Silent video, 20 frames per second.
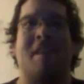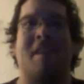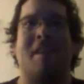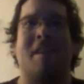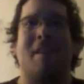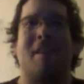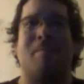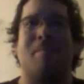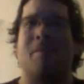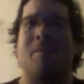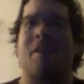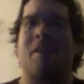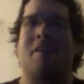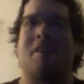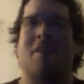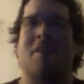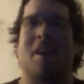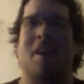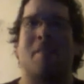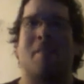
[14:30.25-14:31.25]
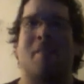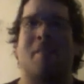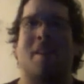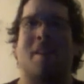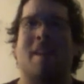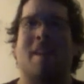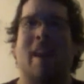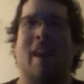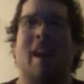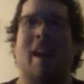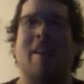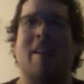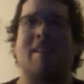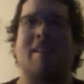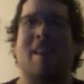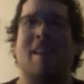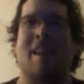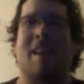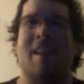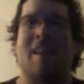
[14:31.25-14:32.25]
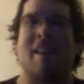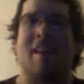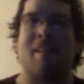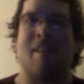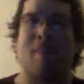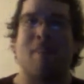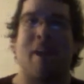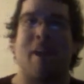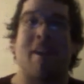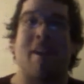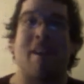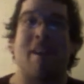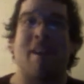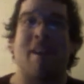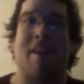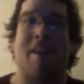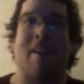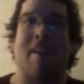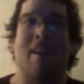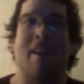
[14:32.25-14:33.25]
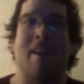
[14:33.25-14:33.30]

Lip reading: They did a pretty good job like casting and like making the